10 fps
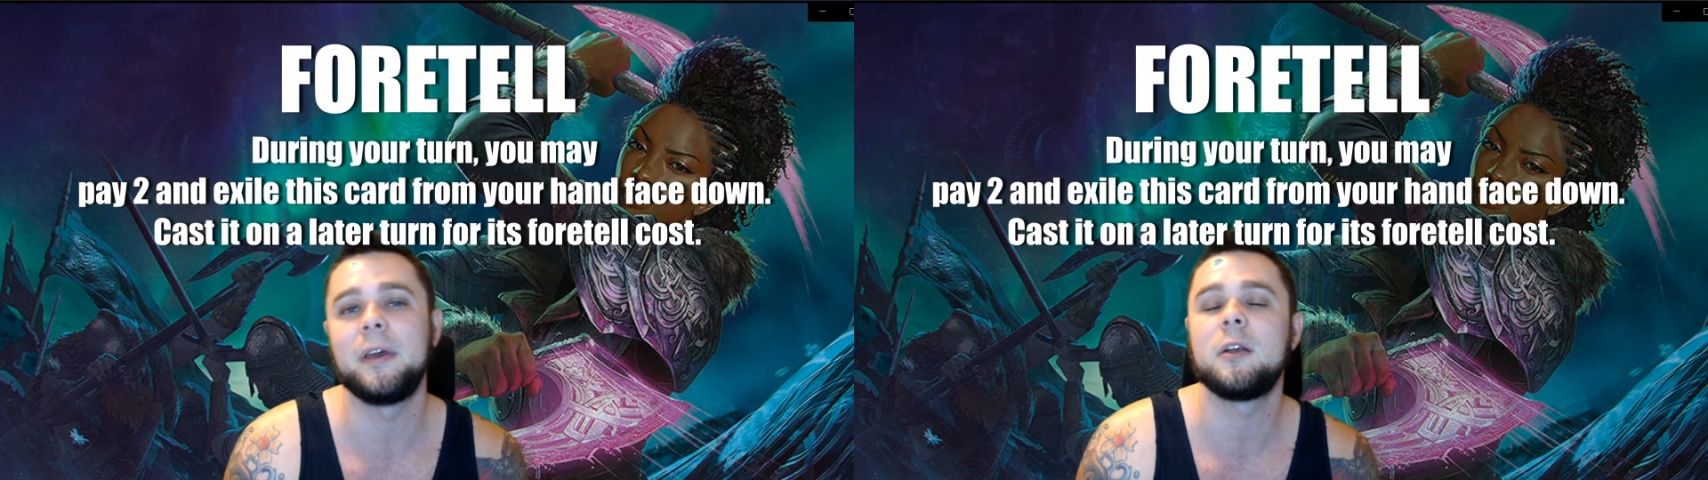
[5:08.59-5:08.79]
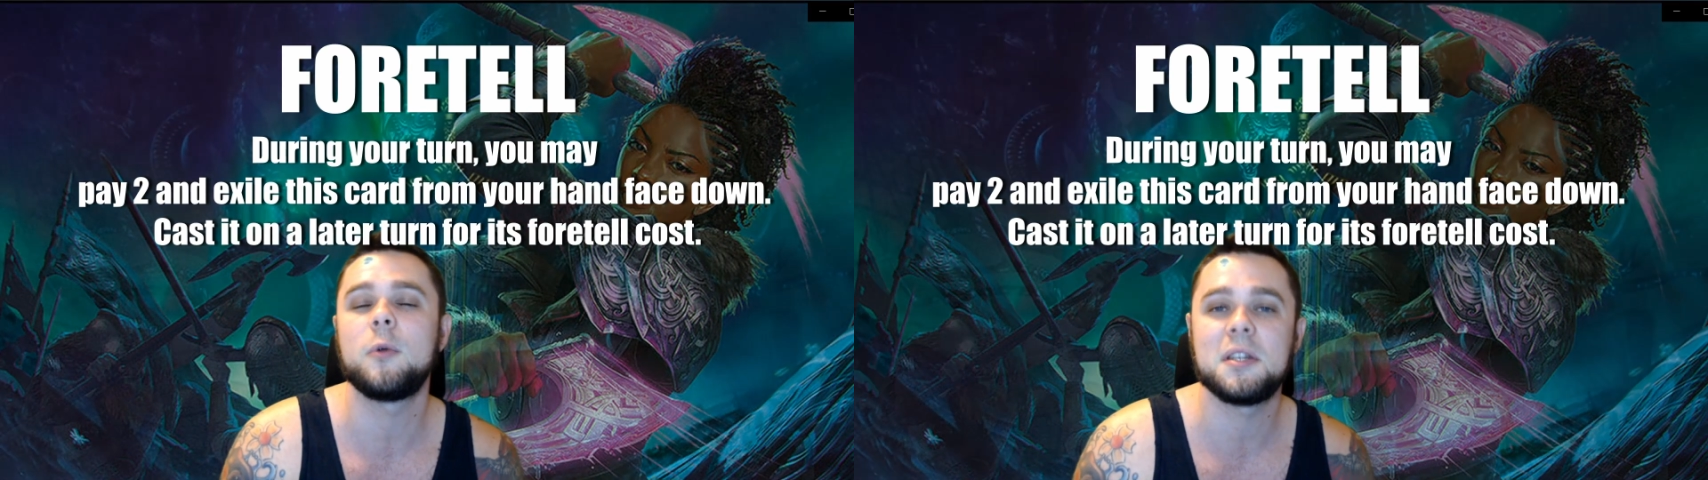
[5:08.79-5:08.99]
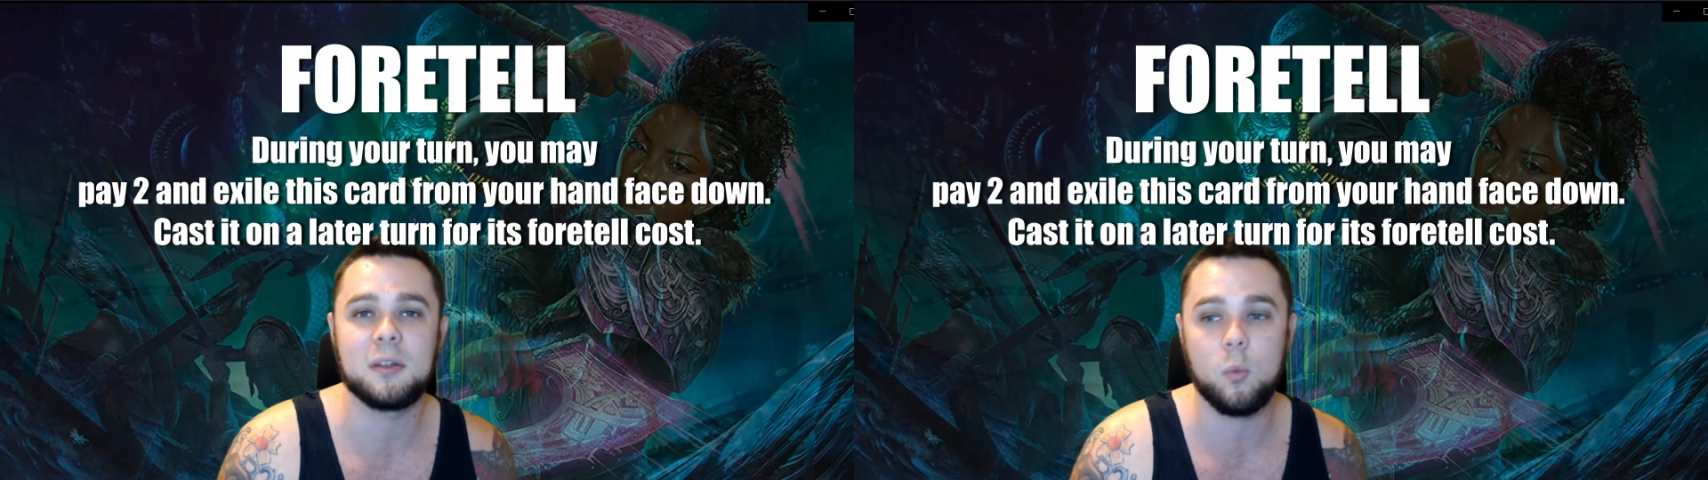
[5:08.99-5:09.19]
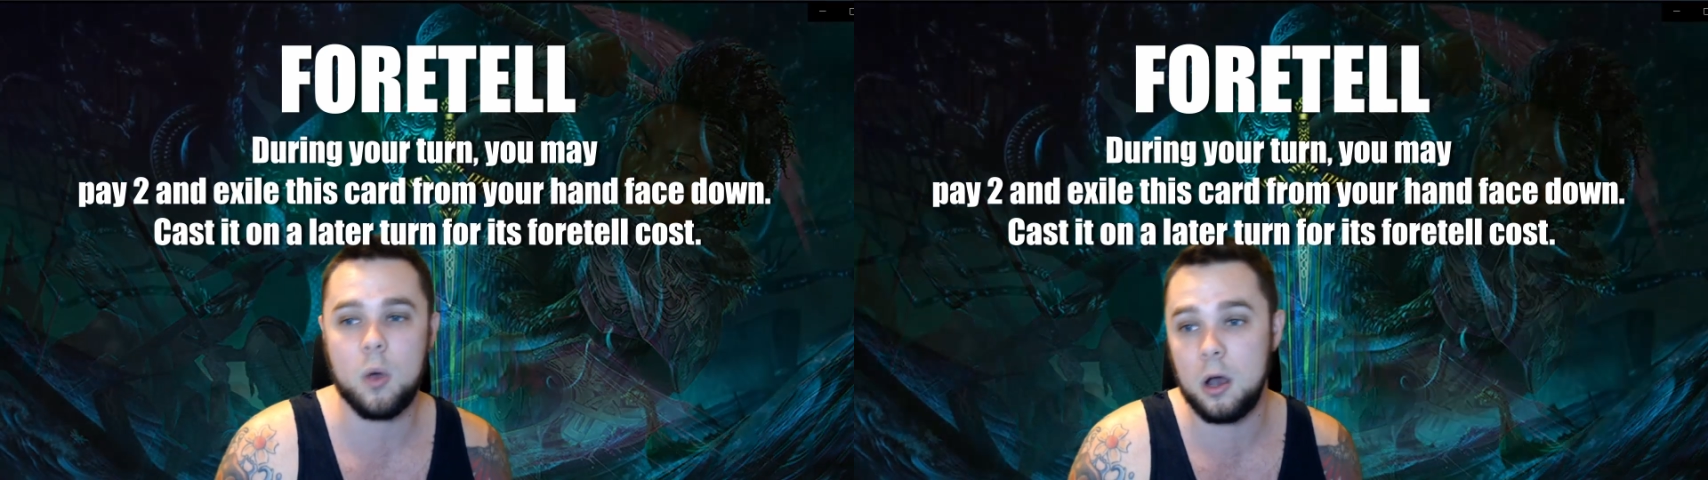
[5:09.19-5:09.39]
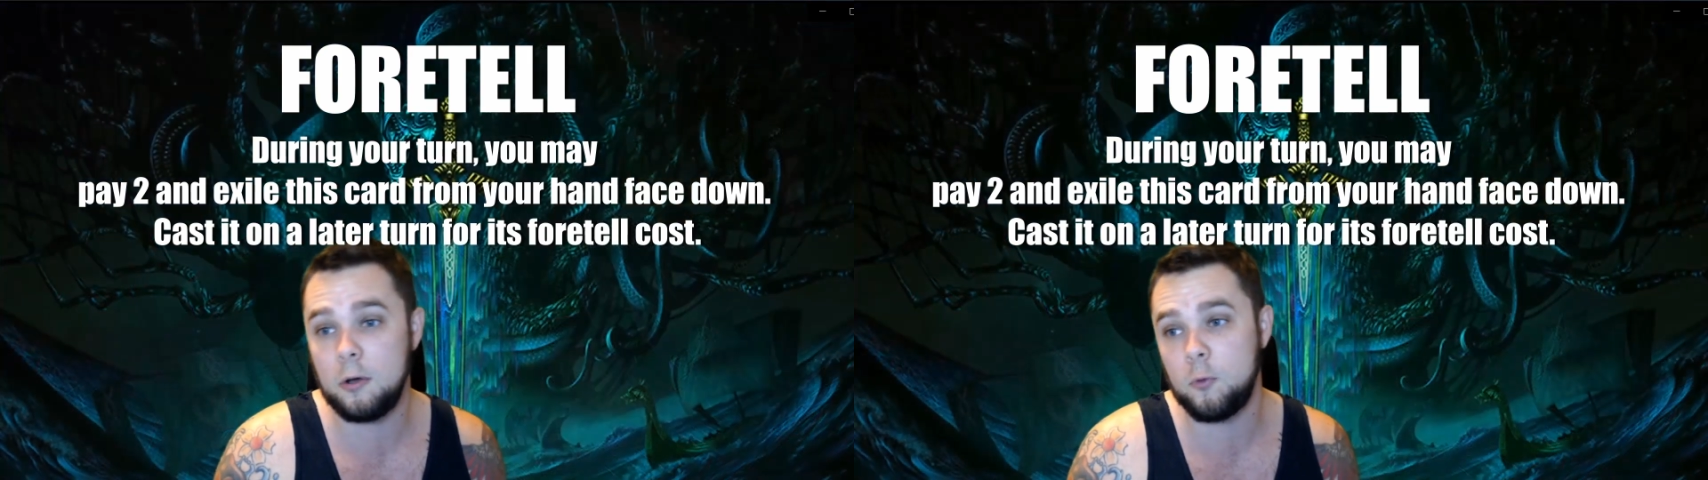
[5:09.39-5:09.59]
interesting
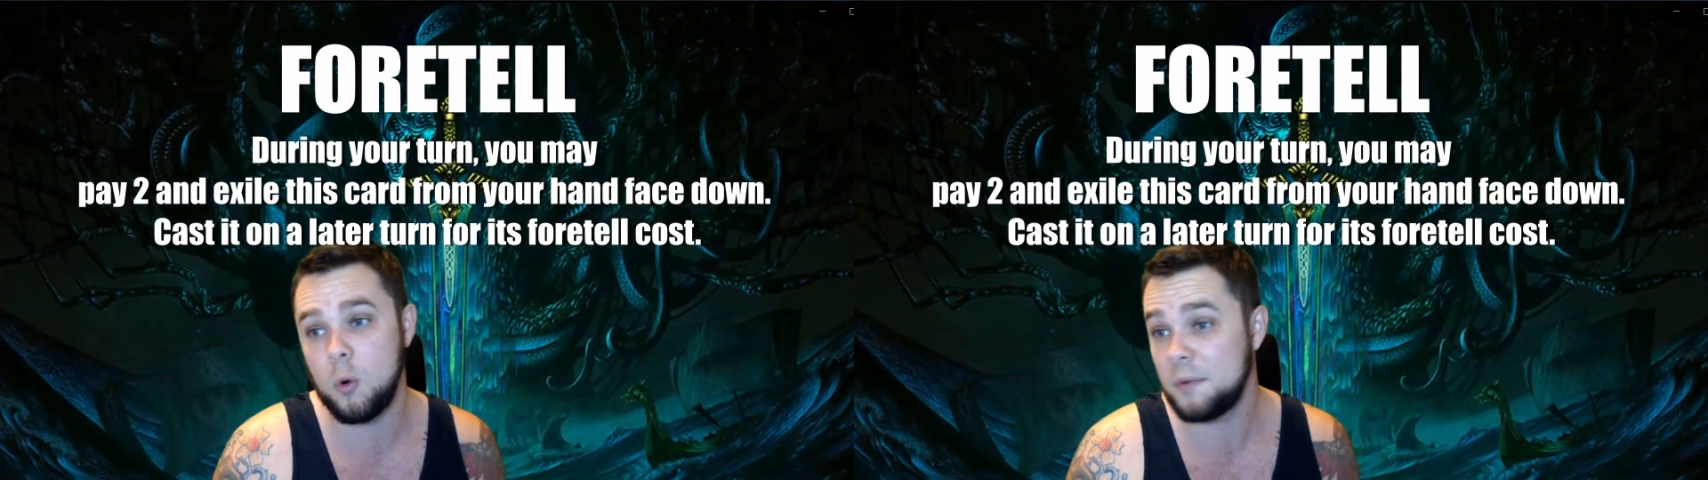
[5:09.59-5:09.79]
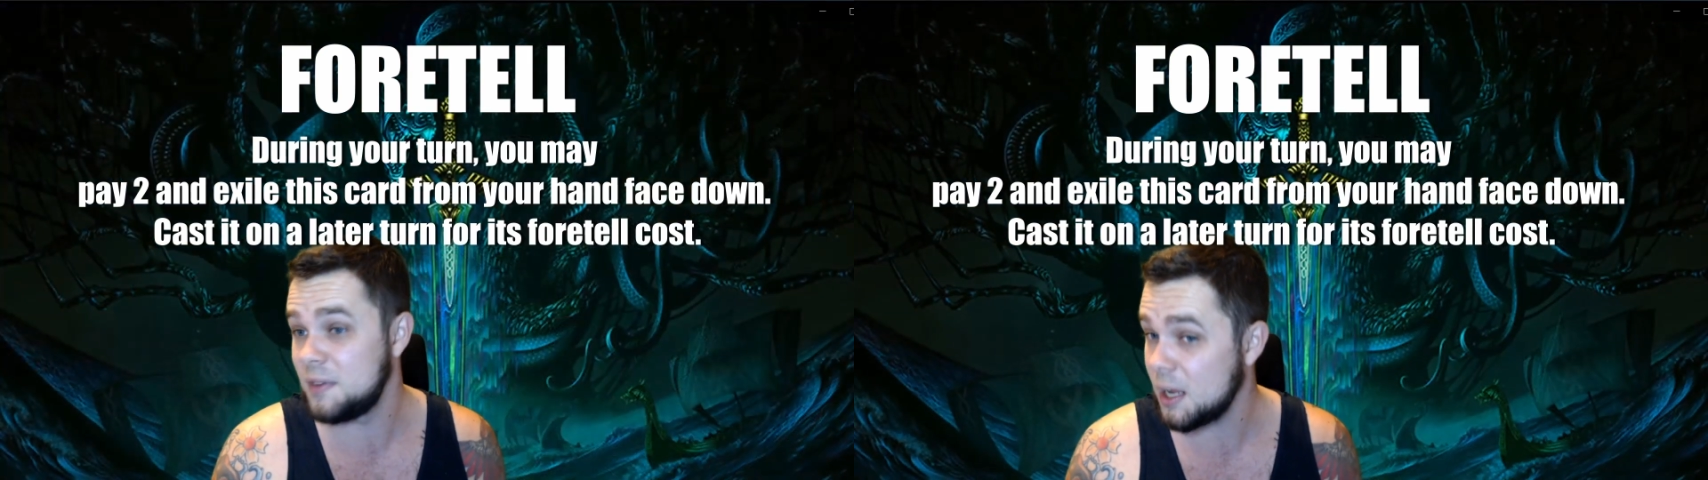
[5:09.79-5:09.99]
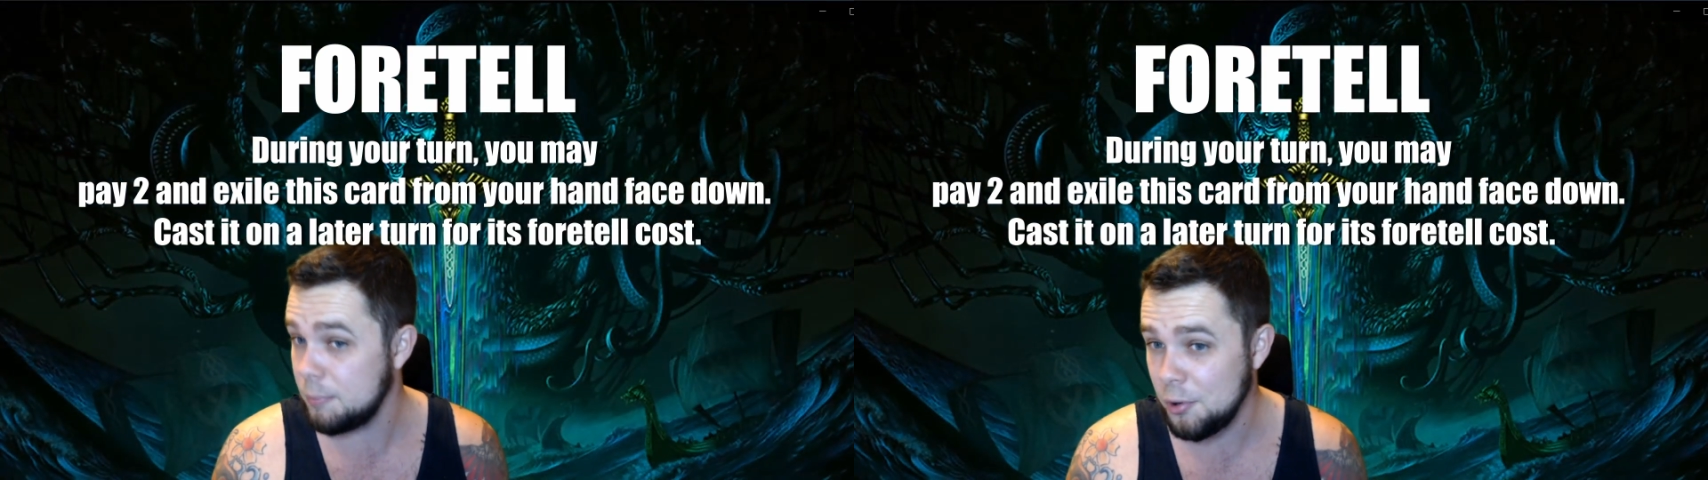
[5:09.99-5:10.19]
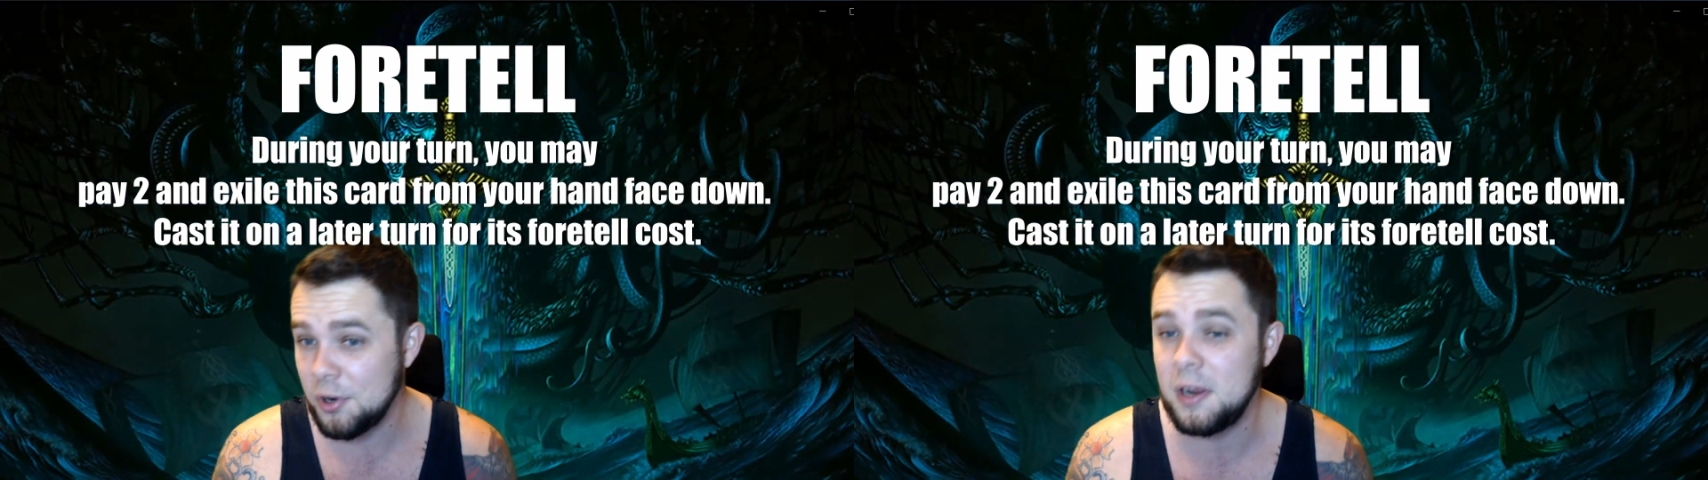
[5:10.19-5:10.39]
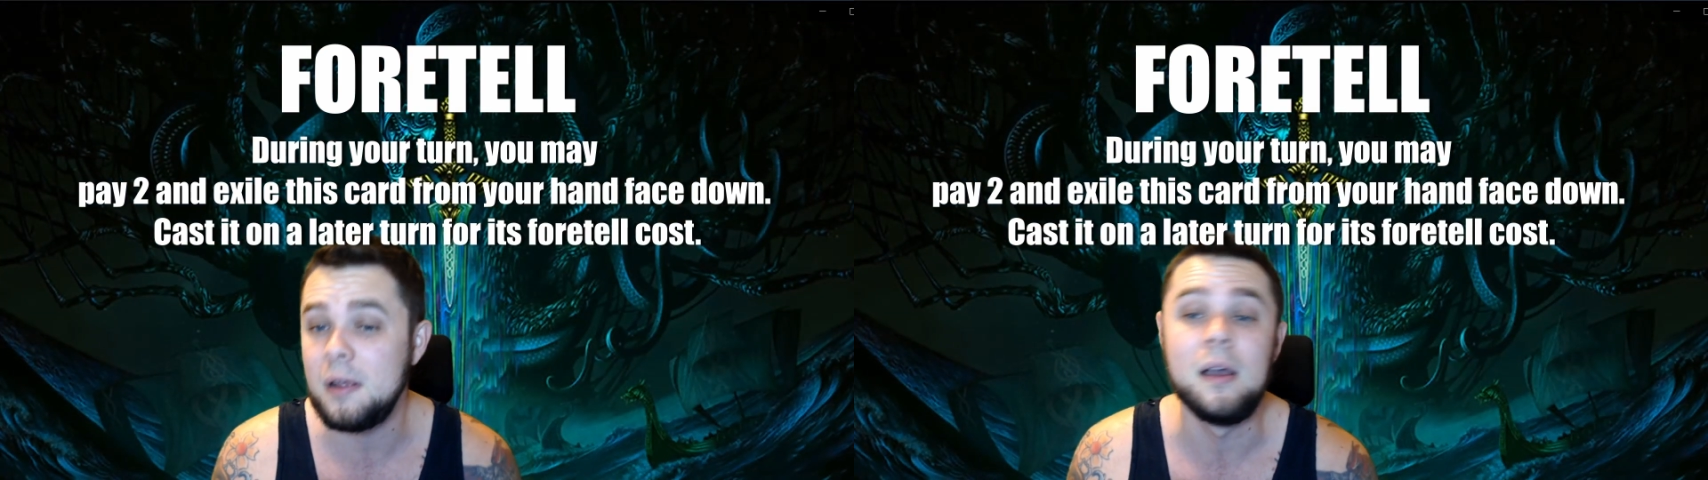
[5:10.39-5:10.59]
form of deck
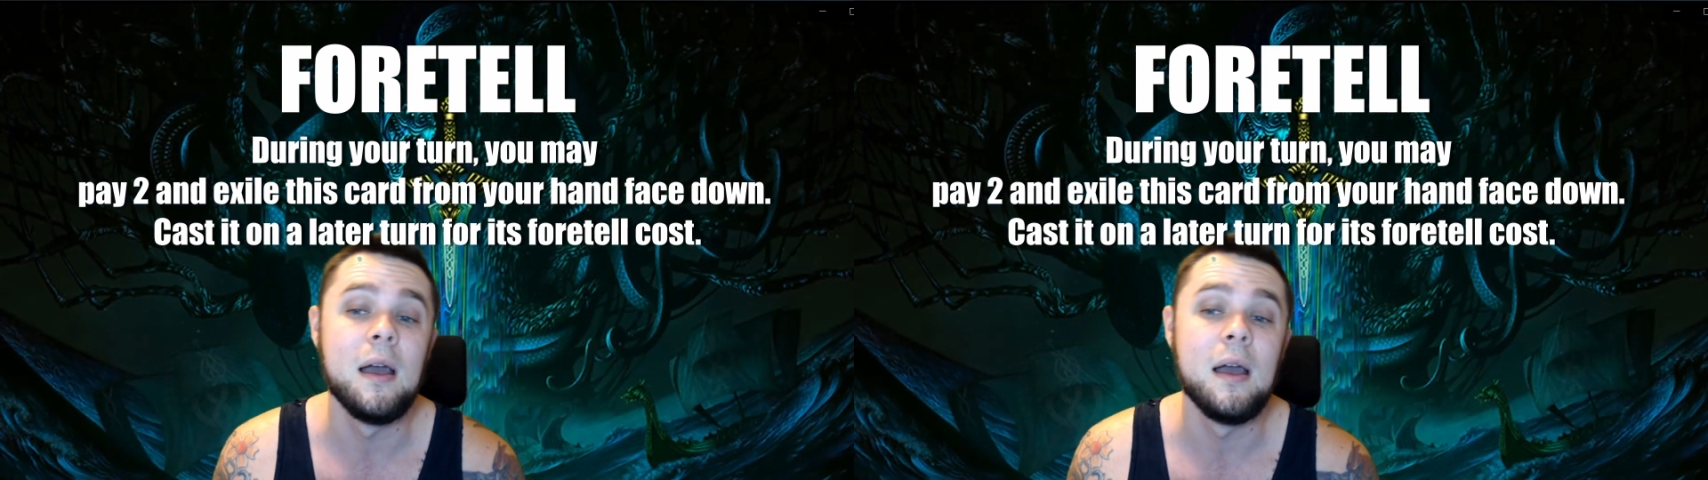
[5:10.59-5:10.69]
building,